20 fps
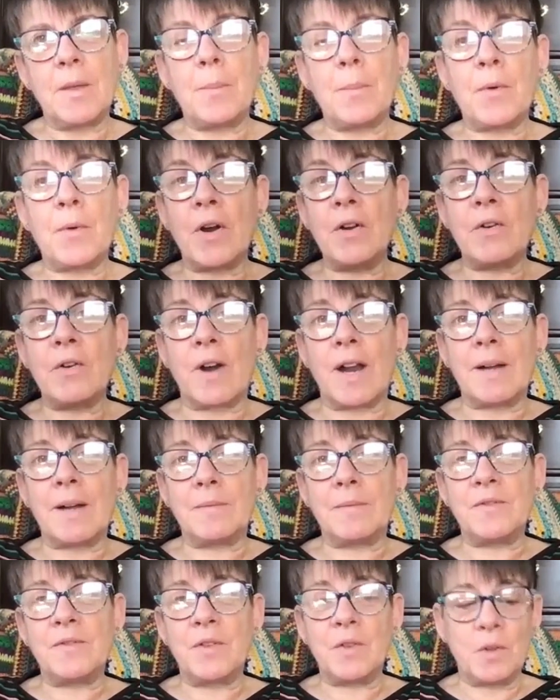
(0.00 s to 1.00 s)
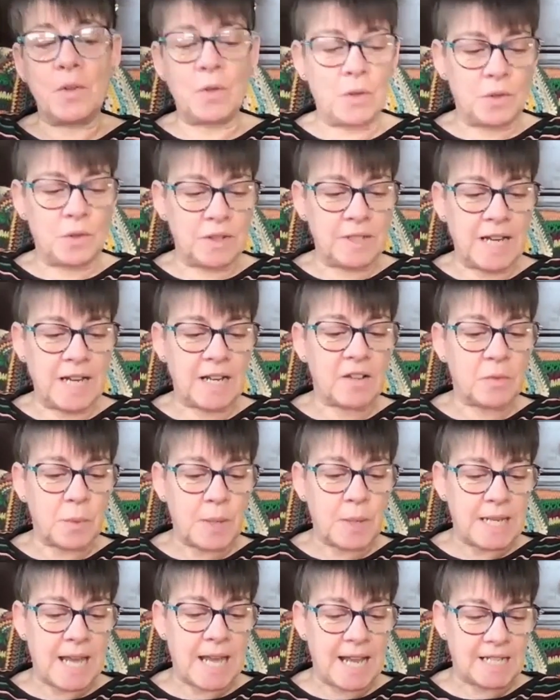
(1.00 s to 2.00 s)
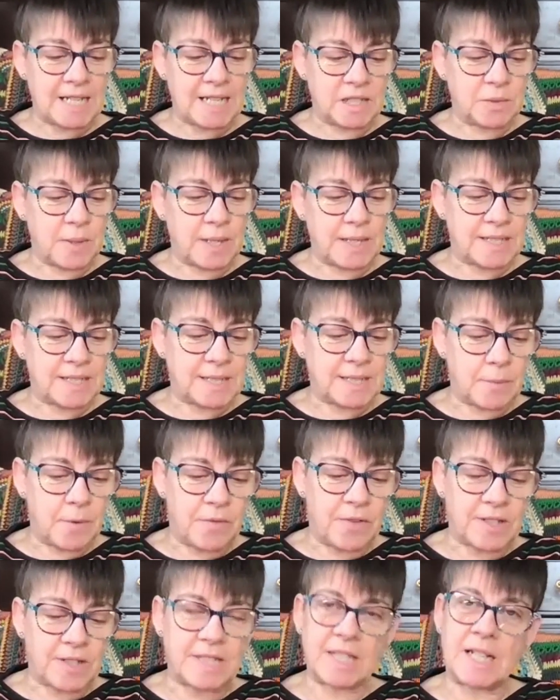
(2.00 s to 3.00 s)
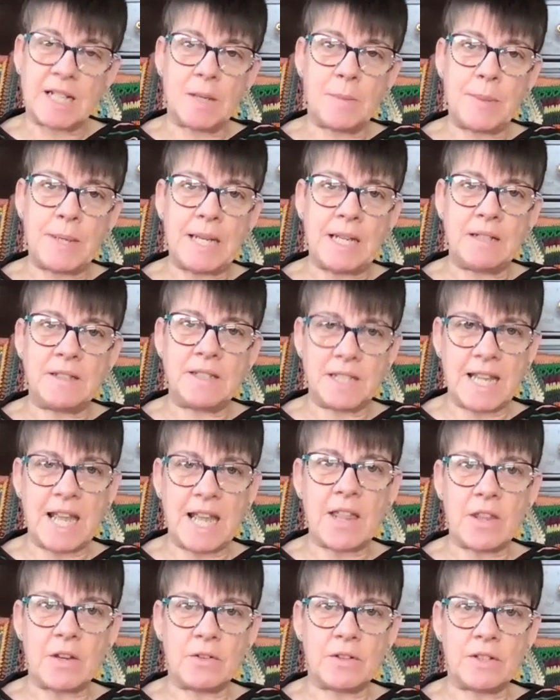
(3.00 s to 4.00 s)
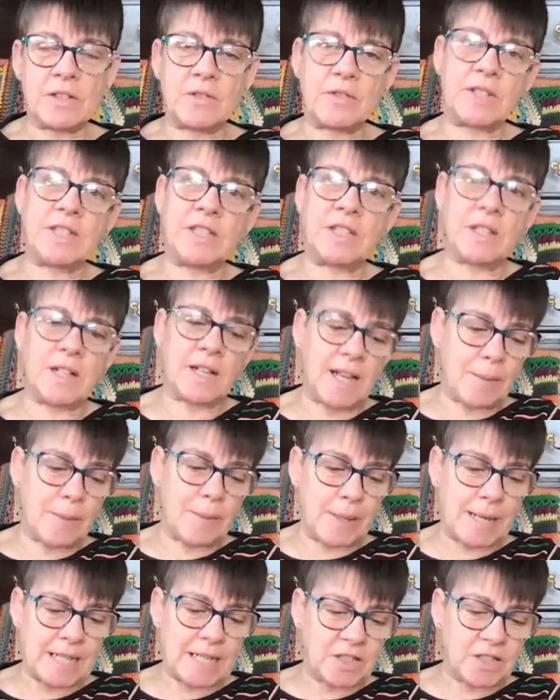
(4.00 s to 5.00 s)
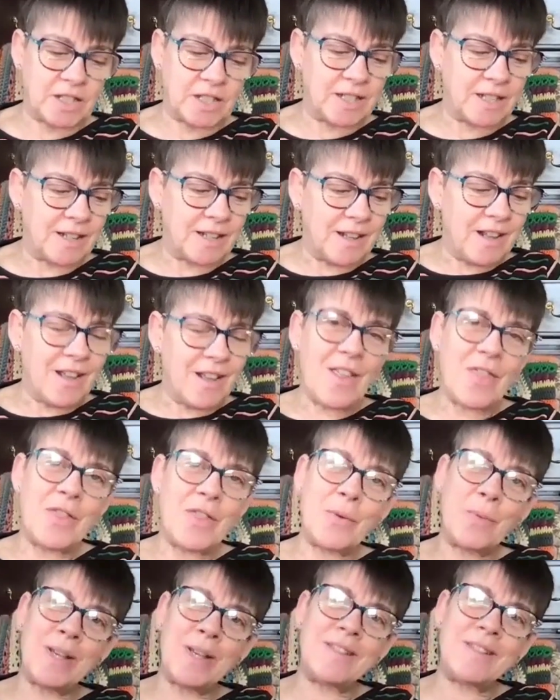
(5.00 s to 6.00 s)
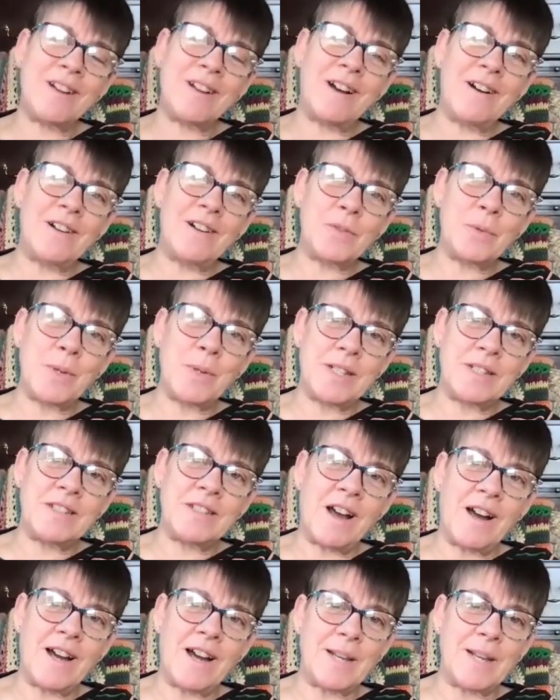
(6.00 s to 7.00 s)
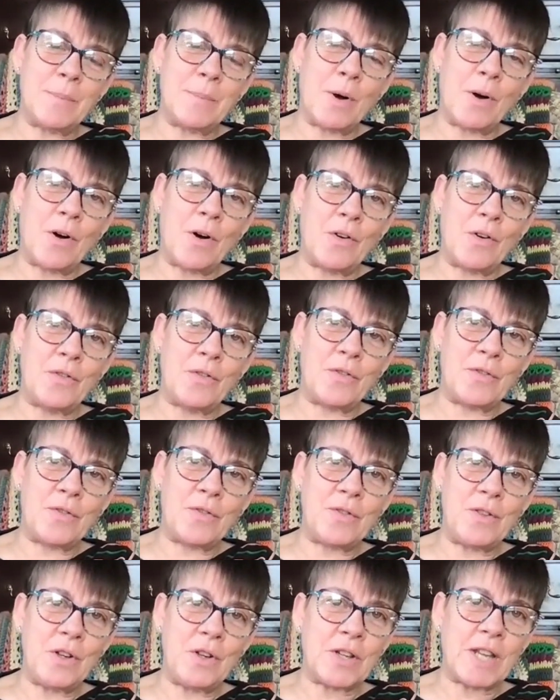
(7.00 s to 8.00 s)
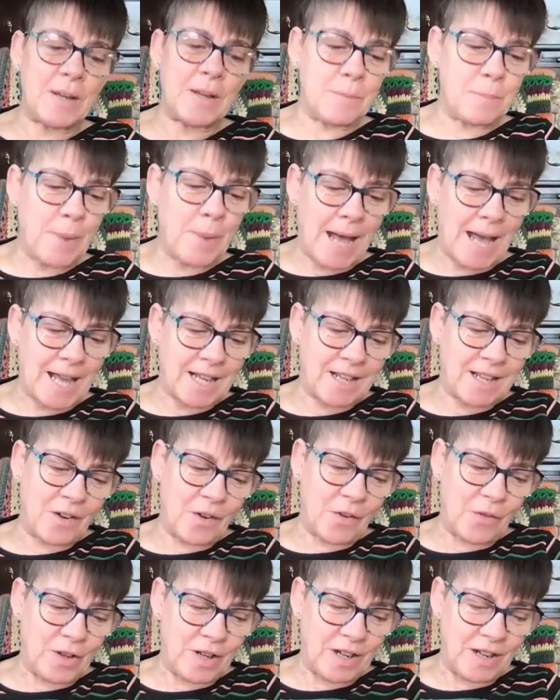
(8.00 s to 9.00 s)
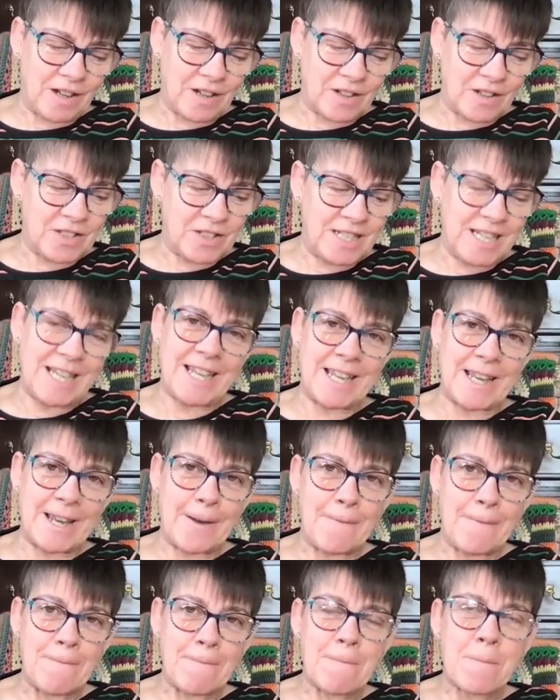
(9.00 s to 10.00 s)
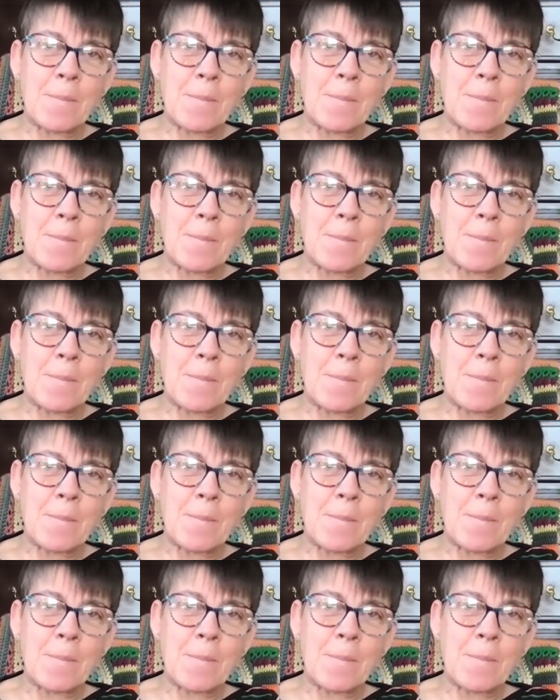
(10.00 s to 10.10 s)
programme for next weekend, when some of us are going to be together as Christian Climate Action, that we start with a time of looking back on the last year.